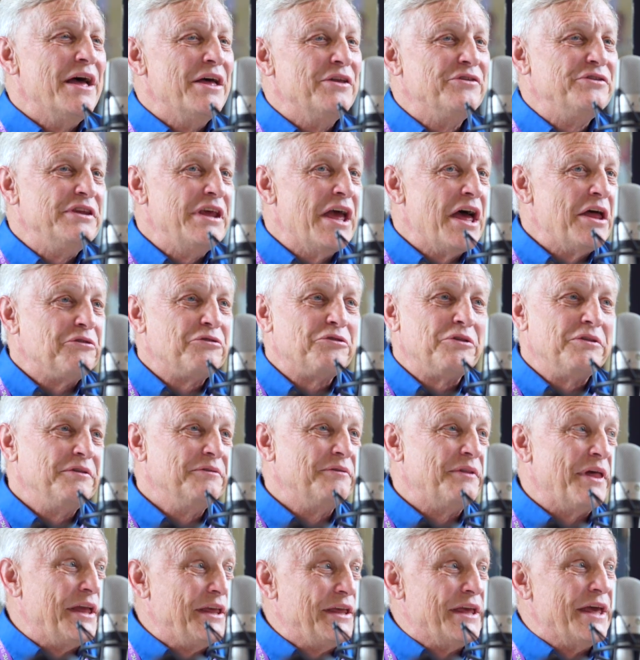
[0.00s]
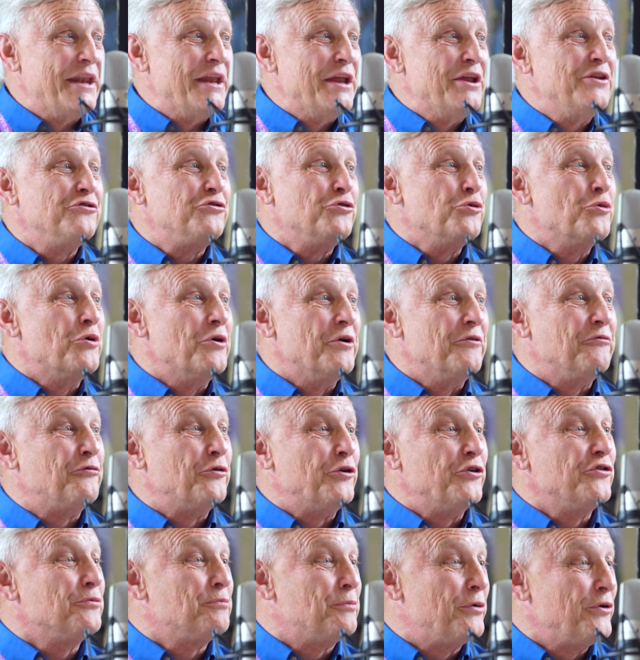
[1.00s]
And yet they get into a
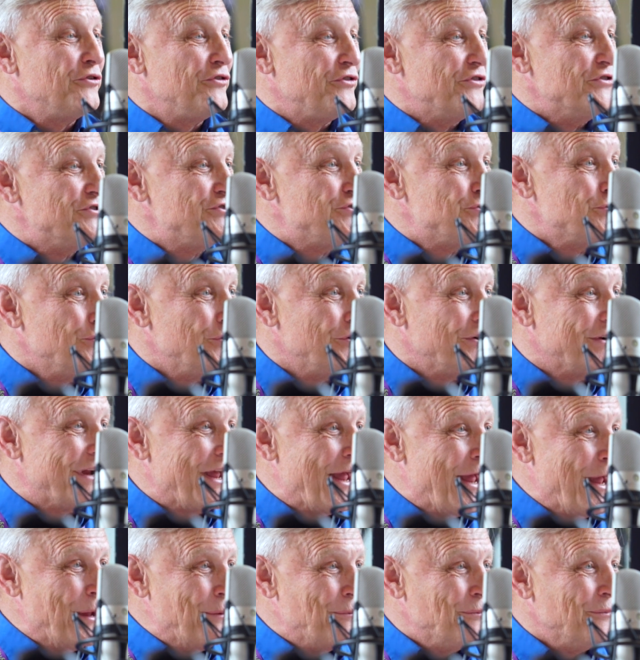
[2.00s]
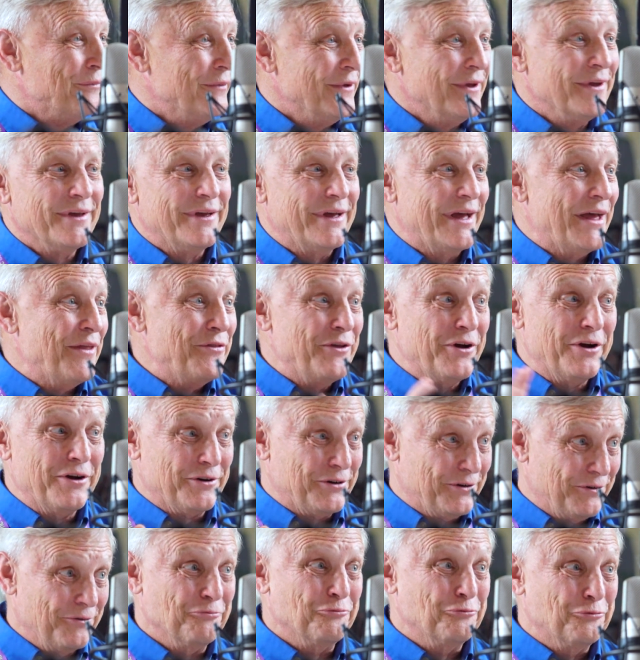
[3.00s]
first-person shooter game and
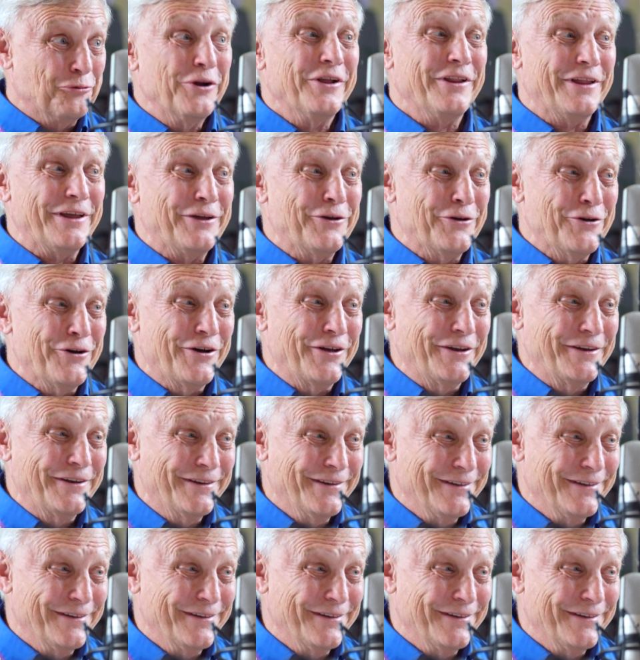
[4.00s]
they're really good.